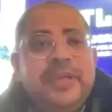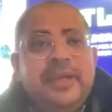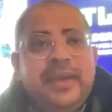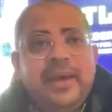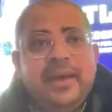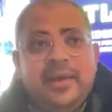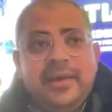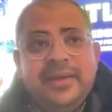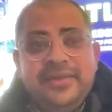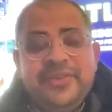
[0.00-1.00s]
be
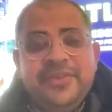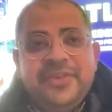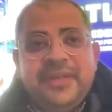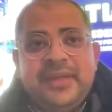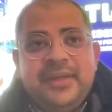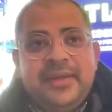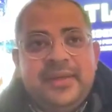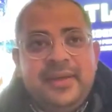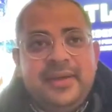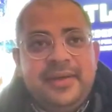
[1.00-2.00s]
an interesting
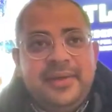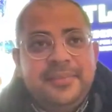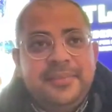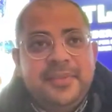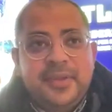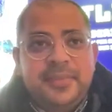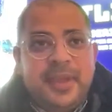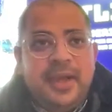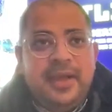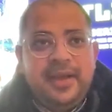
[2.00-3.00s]

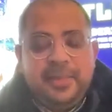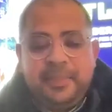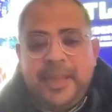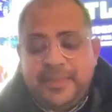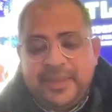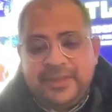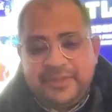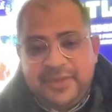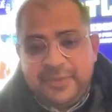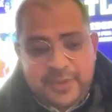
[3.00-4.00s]
a paper that
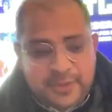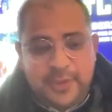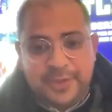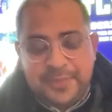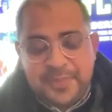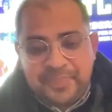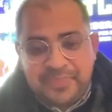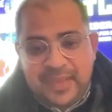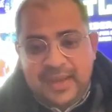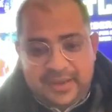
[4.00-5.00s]
we work on
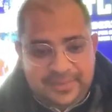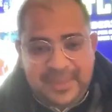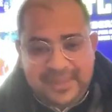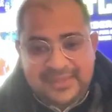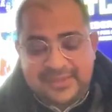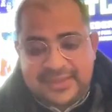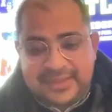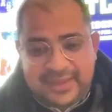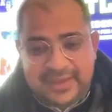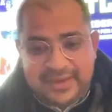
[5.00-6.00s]
as a think
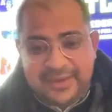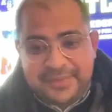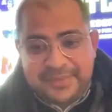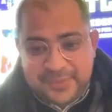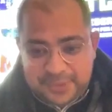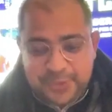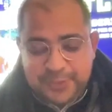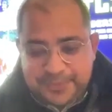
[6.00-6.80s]
tank. So